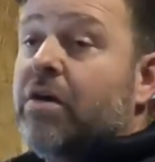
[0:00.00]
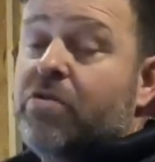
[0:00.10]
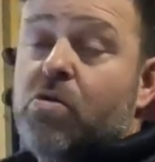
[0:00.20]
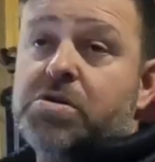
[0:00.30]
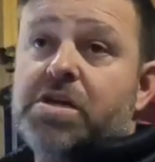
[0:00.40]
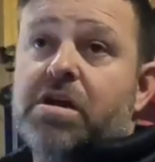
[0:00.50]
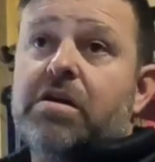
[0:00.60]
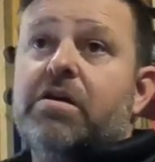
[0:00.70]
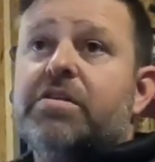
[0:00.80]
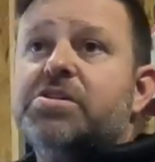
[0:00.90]
Of course, I don't
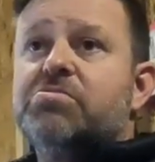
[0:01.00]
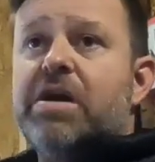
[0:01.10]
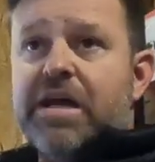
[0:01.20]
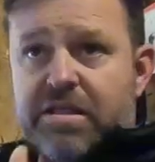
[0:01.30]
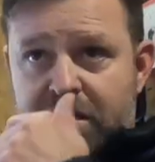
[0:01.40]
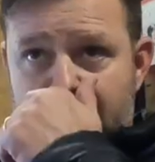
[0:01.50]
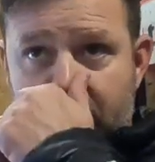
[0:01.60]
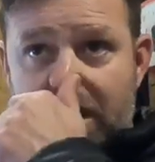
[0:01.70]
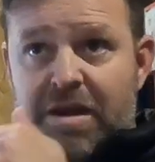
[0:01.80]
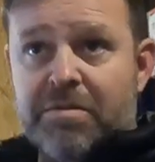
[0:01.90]
know. This rat
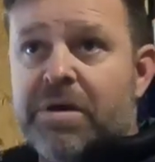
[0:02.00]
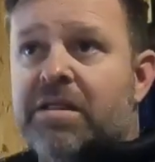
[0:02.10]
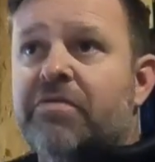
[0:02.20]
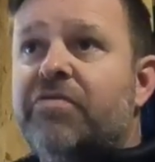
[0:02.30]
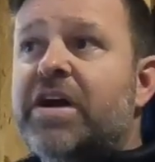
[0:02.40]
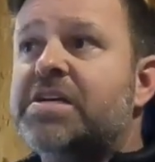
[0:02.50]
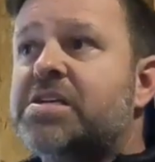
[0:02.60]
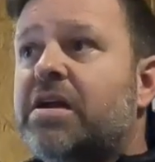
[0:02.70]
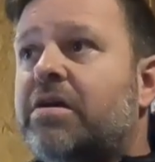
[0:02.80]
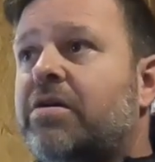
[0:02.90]
that kicked me in the
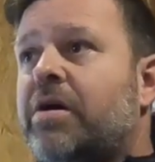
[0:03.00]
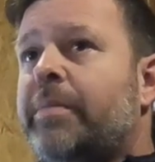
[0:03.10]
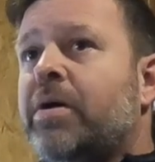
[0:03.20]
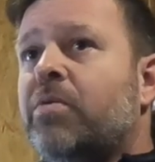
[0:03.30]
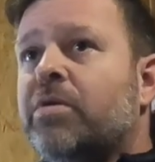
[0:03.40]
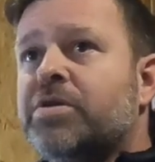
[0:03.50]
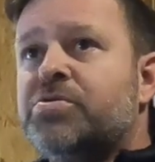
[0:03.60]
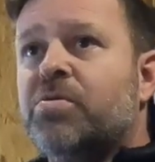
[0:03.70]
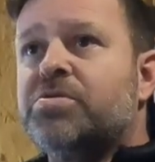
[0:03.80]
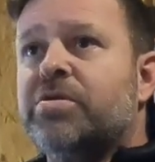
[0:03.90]
face, I don't know. I might want
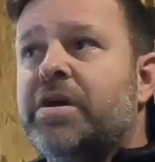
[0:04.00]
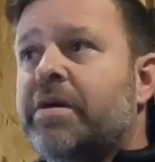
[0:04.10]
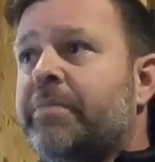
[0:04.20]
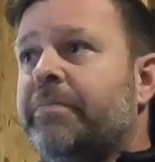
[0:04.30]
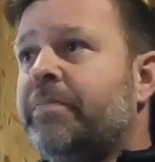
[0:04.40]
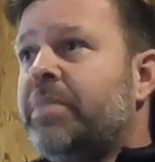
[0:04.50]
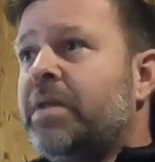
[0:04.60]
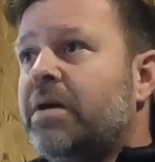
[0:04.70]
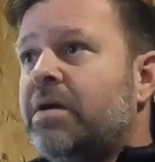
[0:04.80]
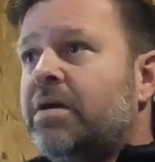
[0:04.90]
to torture him,
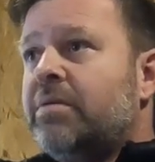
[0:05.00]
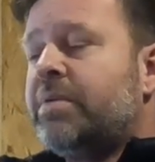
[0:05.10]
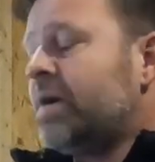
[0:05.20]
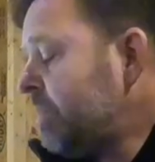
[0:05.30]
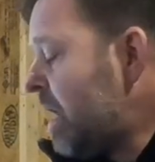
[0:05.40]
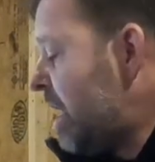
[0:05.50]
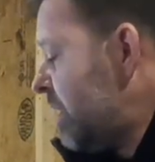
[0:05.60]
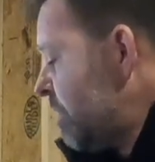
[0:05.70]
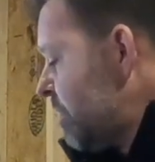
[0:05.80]
but I'm not.